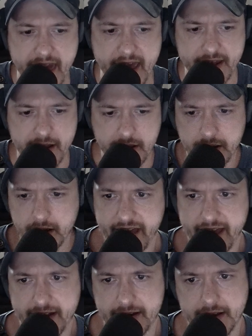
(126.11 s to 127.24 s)
And
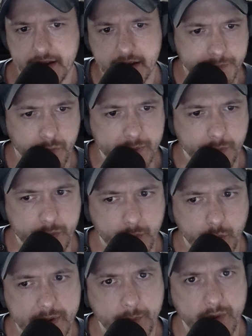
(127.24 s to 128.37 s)
then we we
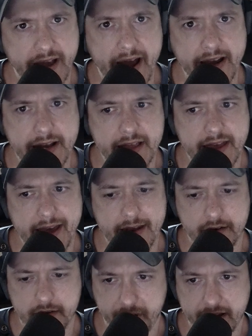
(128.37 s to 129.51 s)
we, we kind of did
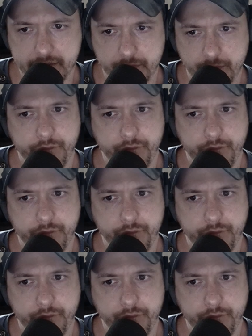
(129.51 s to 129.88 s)
that, but